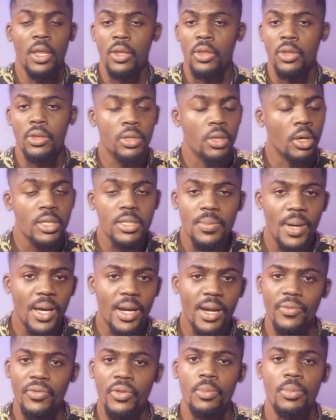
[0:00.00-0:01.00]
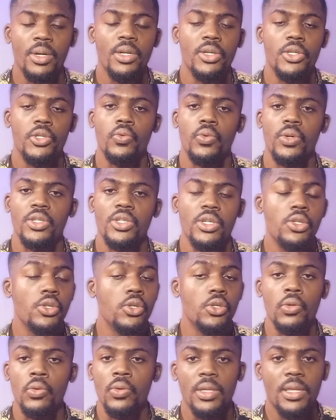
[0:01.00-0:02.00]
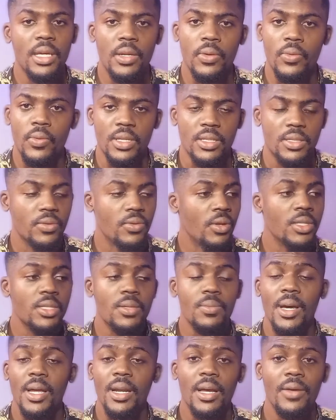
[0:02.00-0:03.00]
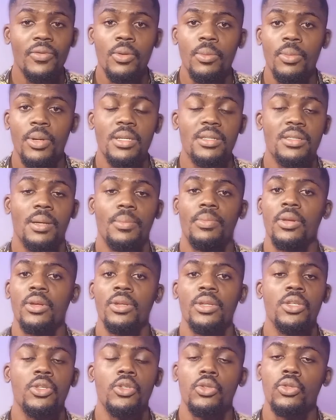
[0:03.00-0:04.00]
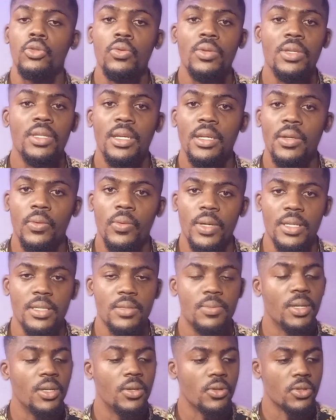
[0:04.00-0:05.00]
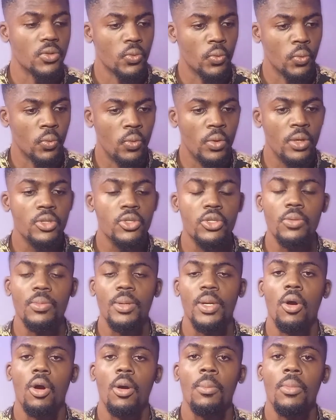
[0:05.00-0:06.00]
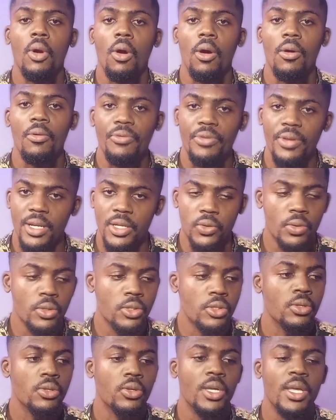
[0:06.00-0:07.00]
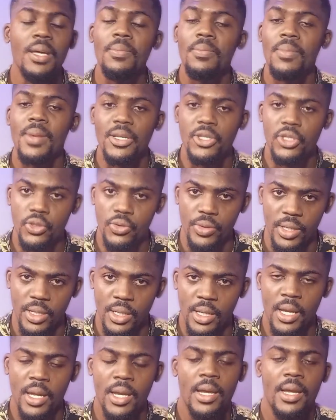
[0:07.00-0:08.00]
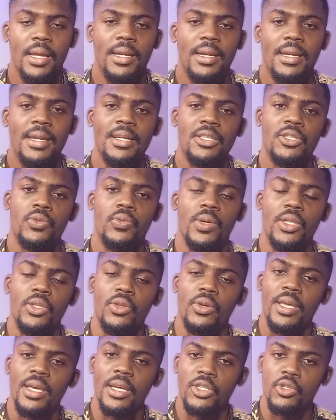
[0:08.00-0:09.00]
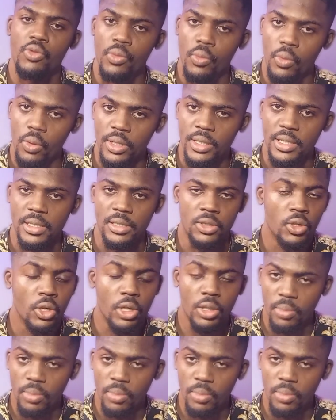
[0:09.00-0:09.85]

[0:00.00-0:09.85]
It doesn't matter if nobody is watching you, do it anyways. It doesn't matter if nobody's applauding you, do it anyways. Because once you become confident, once you gain mastery, that's when you get rewarded, not